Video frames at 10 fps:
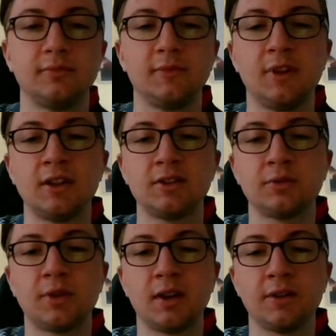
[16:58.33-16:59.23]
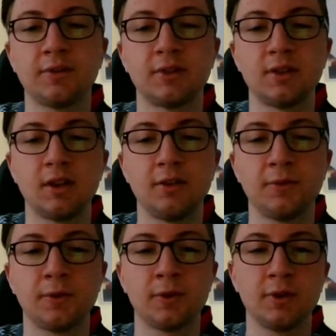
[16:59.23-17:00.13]
That's why after knight
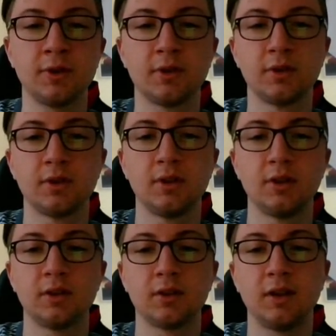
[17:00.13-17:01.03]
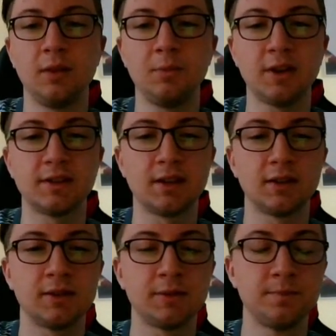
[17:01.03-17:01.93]
4, game has ended.